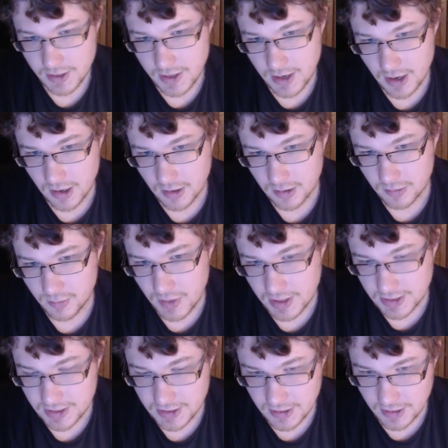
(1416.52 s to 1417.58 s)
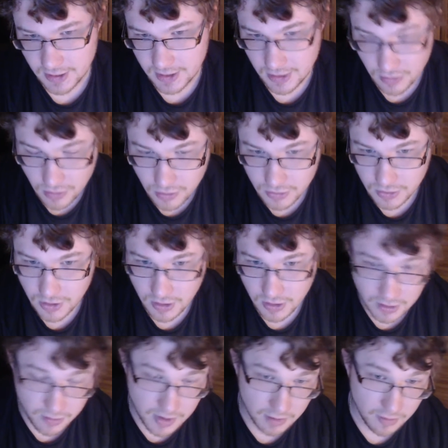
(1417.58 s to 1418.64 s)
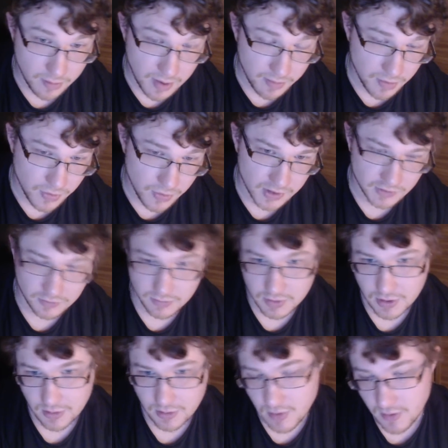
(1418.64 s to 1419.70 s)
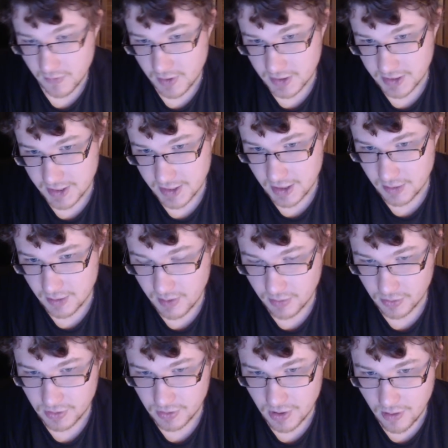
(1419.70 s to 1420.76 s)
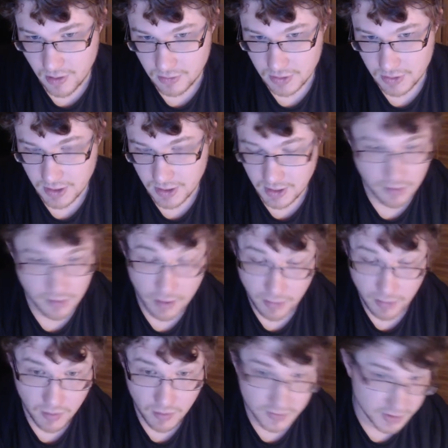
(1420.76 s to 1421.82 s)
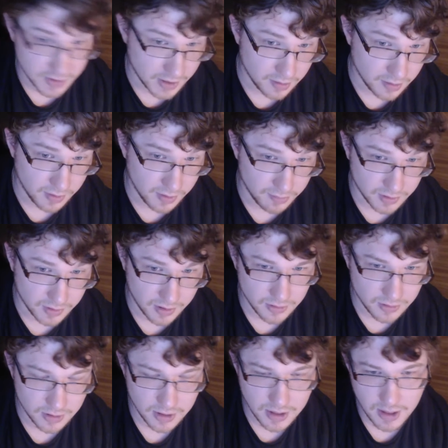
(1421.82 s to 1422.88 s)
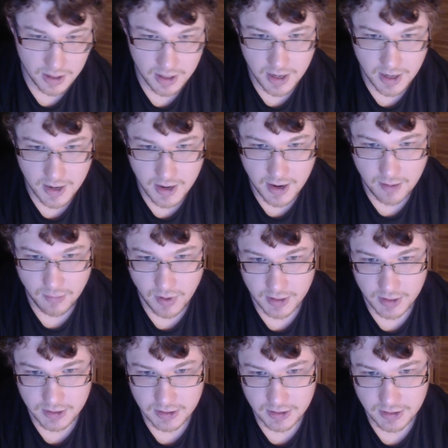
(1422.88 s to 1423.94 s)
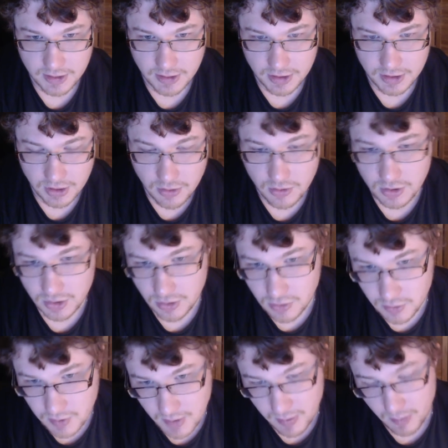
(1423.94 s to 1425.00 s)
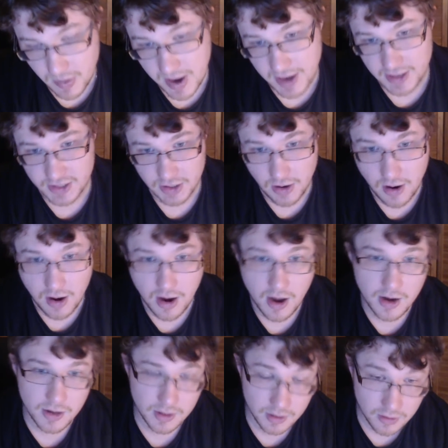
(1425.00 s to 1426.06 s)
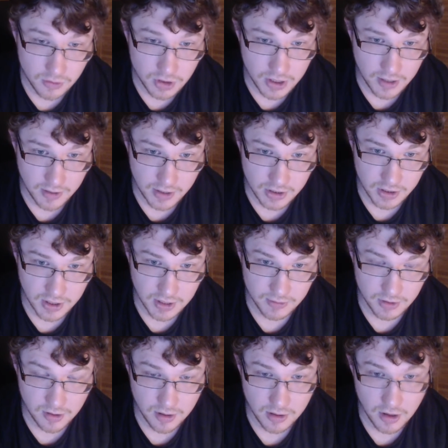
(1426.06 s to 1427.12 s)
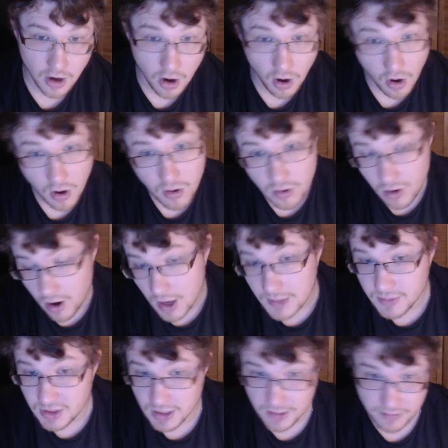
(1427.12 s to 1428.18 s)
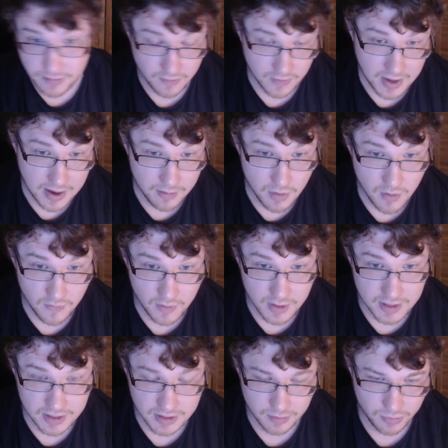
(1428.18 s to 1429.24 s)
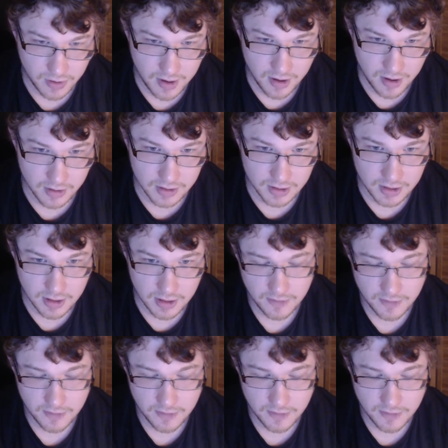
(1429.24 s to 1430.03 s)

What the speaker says: Now, based on how old you are, you may remember things from certain movies that other people don't, and remember movies that other people don't. But as soon as those people pass on and the new generation comes along, all concept of that movie disappears.